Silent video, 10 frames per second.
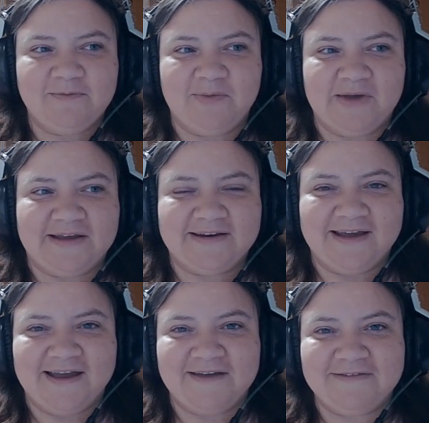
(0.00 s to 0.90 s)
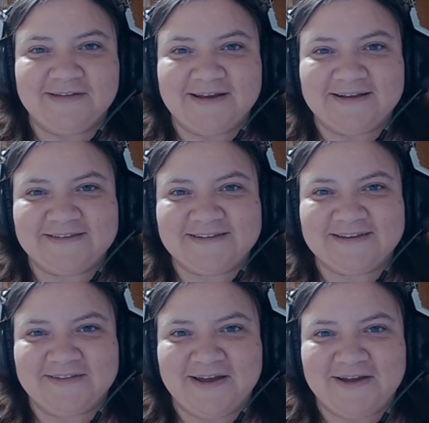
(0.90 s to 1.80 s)
But I feel like it's
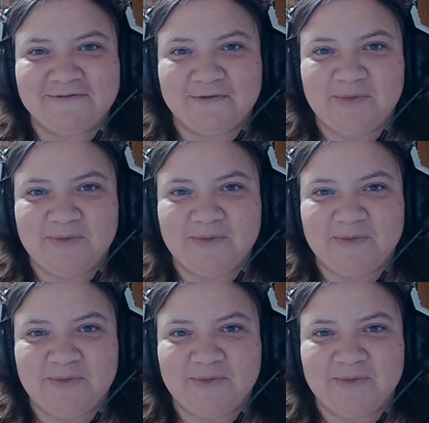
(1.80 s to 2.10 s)
a lot for